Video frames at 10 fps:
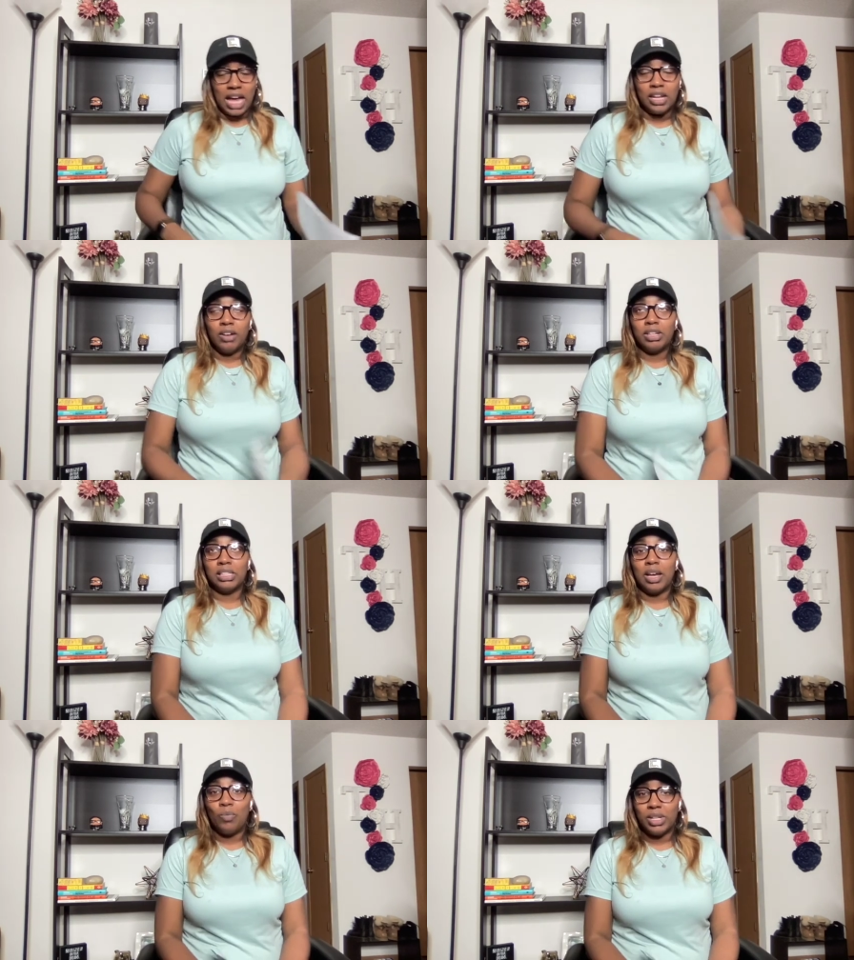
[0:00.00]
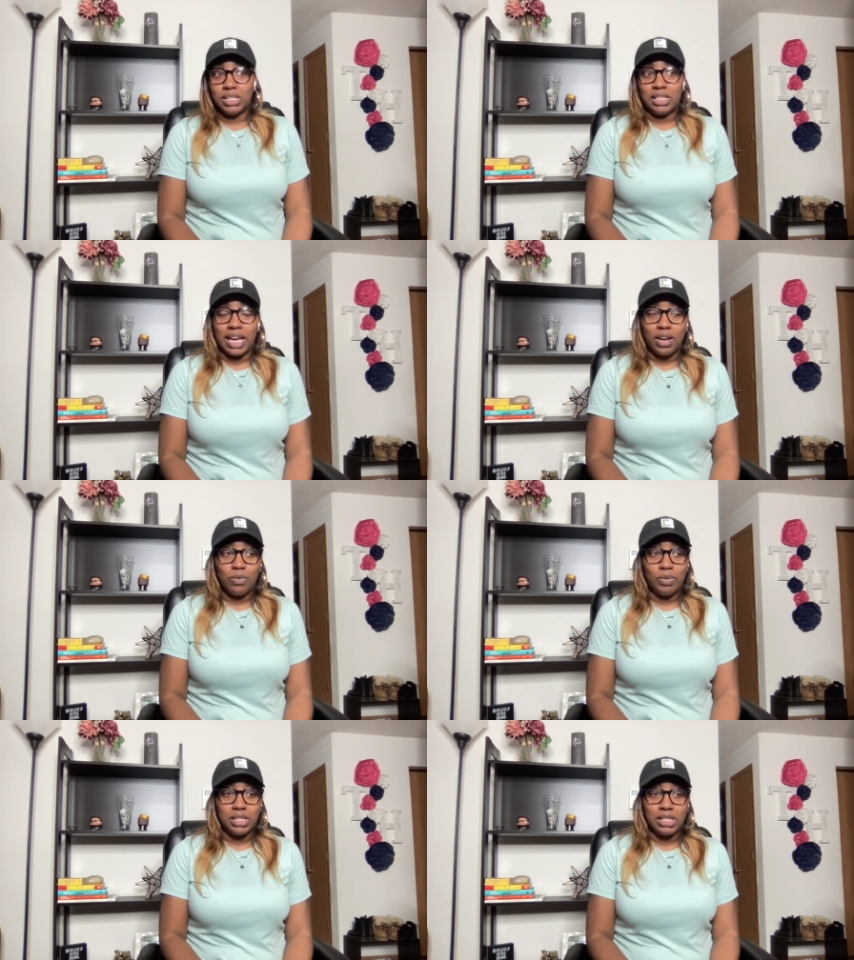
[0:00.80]
I noticed that once Zach
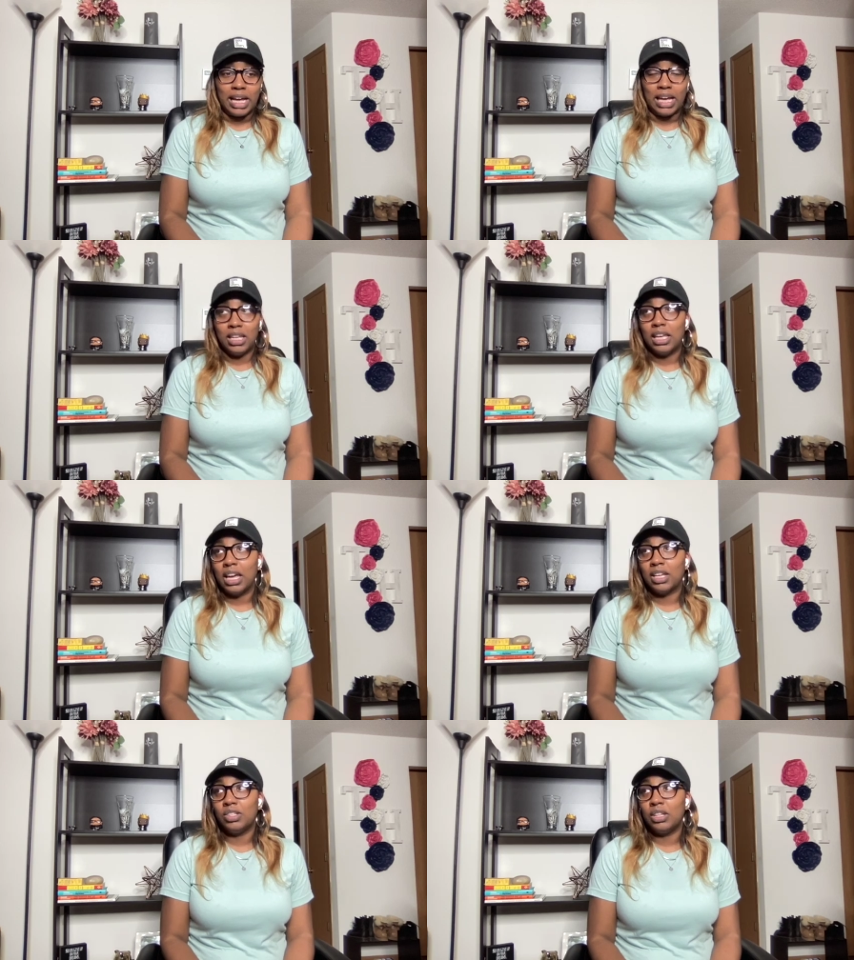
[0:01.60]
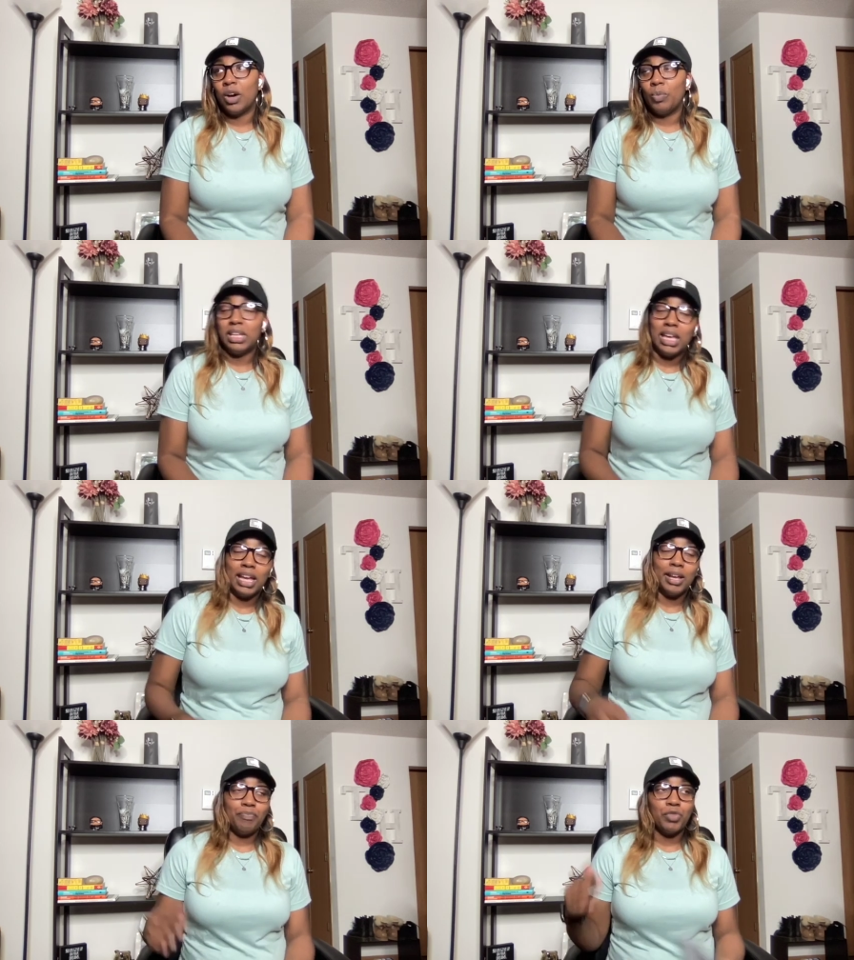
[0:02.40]
was like, yeah, because, you know, we
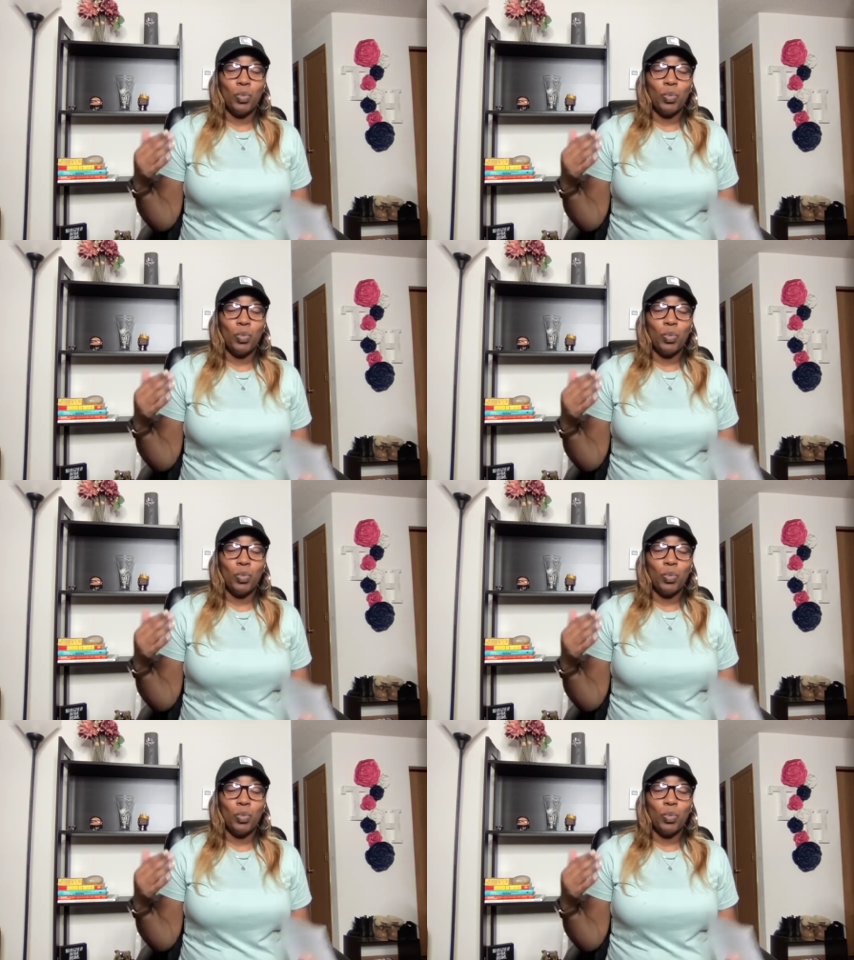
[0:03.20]
can't